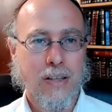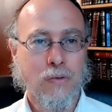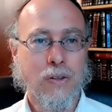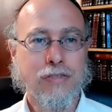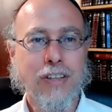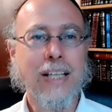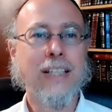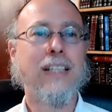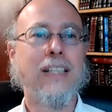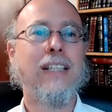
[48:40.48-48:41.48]
And we
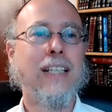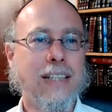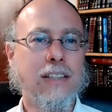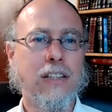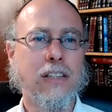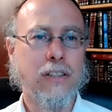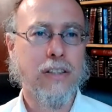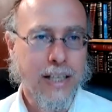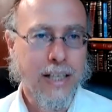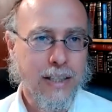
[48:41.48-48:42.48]
find it
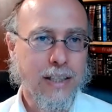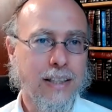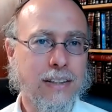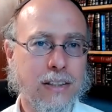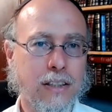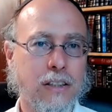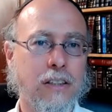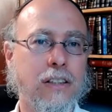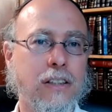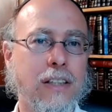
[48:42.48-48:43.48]
easier and easier
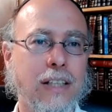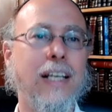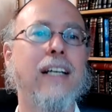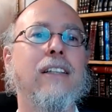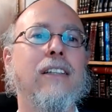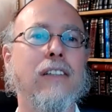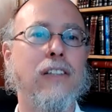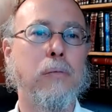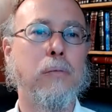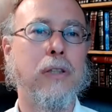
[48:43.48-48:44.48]
to connect to the
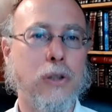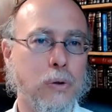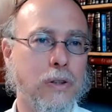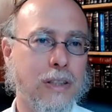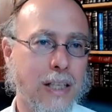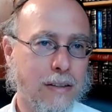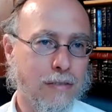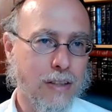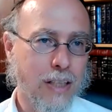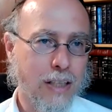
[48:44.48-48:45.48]
spiritual side
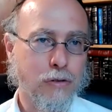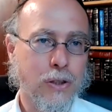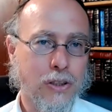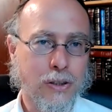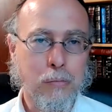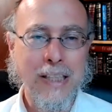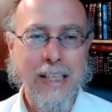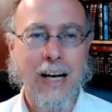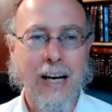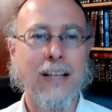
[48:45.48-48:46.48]
of life, which is
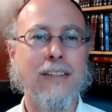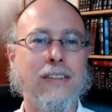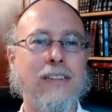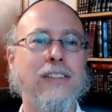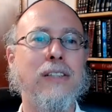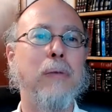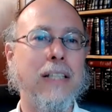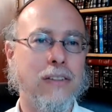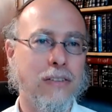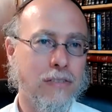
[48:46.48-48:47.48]
beyond
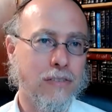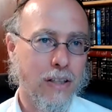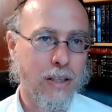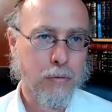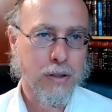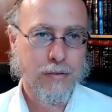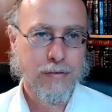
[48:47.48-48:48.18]
space and time.